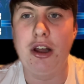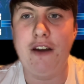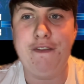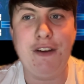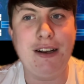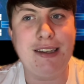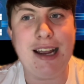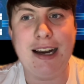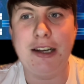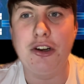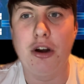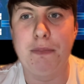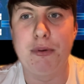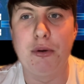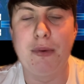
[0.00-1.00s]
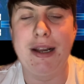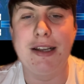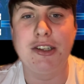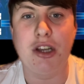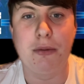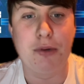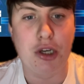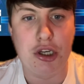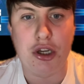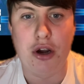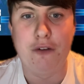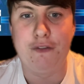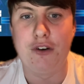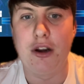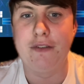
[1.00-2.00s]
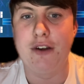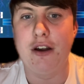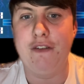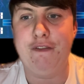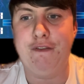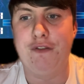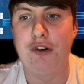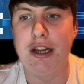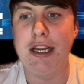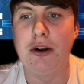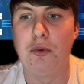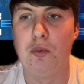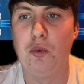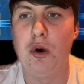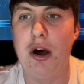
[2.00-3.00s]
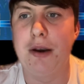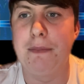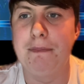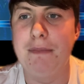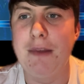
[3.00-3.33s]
I think Danny Noppert wins. I'm going to go for another 3-1.